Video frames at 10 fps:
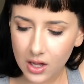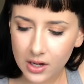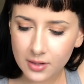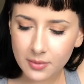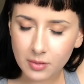
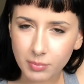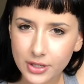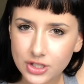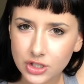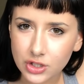And I'm like,
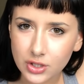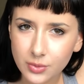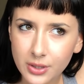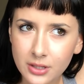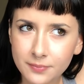bitch,
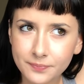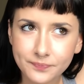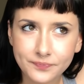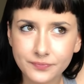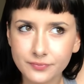you and,
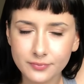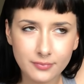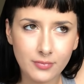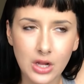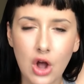
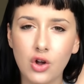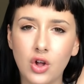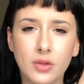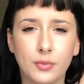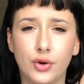I'll
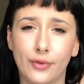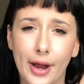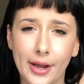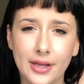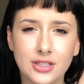call him
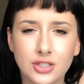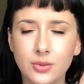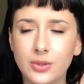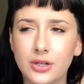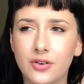Greg, it's you
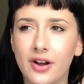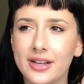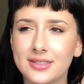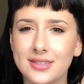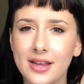and
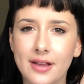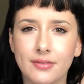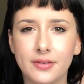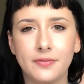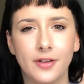Greg's day
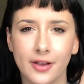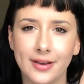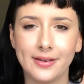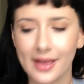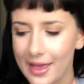every
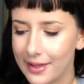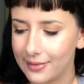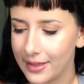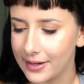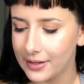fucking day.
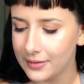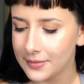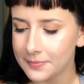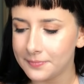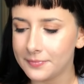Like,
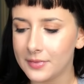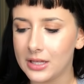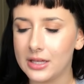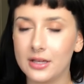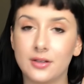
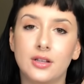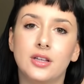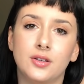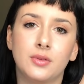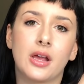
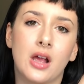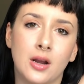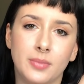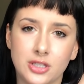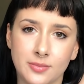it like
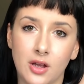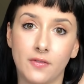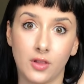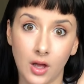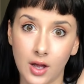kind of pissed me
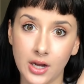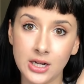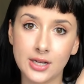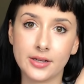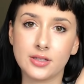off a lot
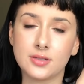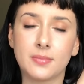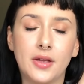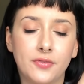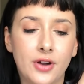because
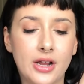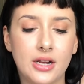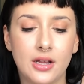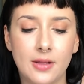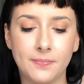my
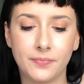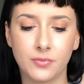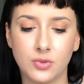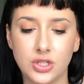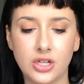friend
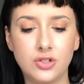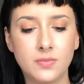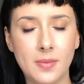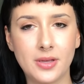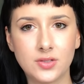was like, she was
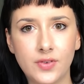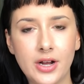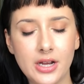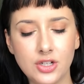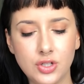my best
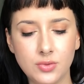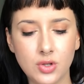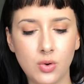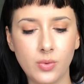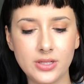friend, and she was
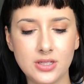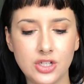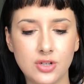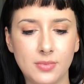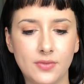always
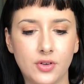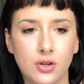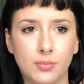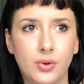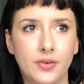ditching me for
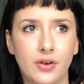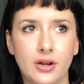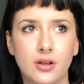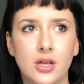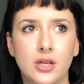her boyfriend.